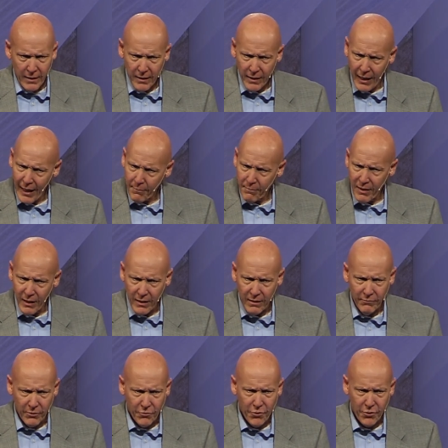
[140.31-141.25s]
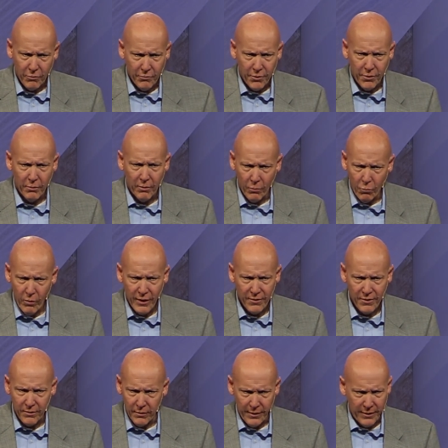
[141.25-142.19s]
"I'm not even sure you're a
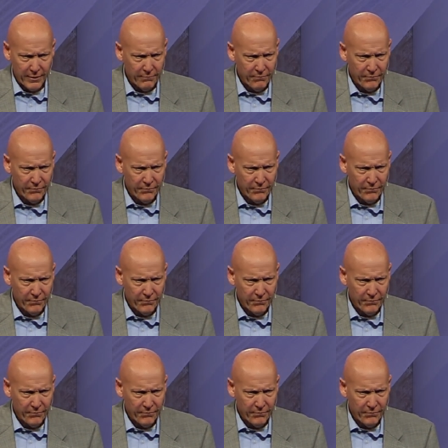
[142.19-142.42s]
Wesleyan."